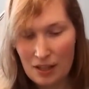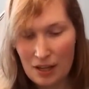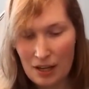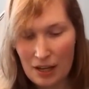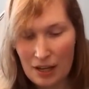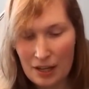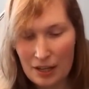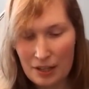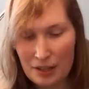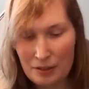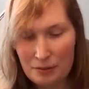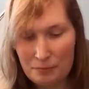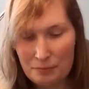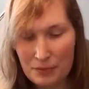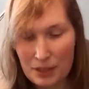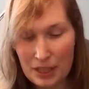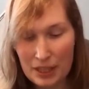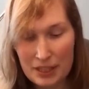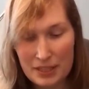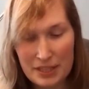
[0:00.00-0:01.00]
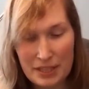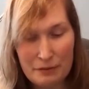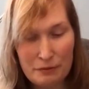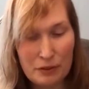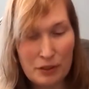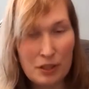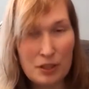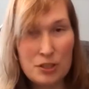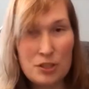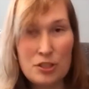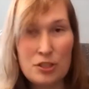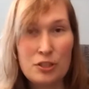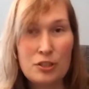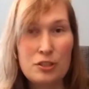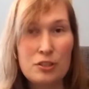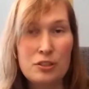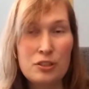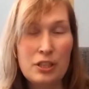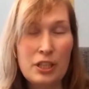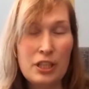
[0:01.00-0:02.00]
and it's even got a
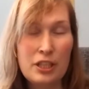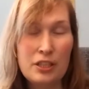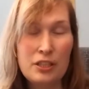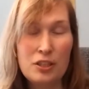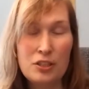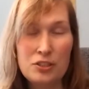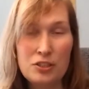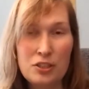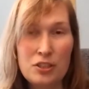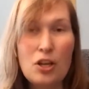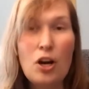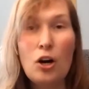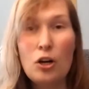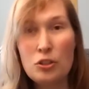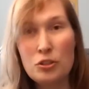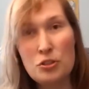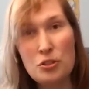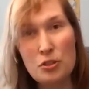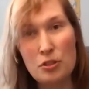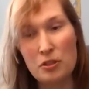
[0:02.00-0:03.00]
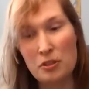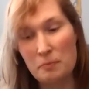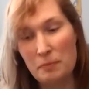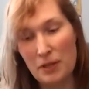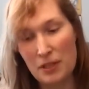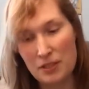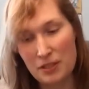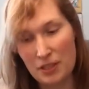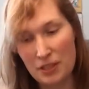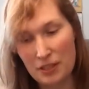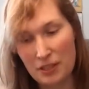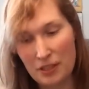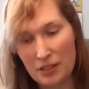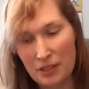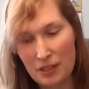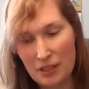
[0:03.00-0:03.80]
contour button.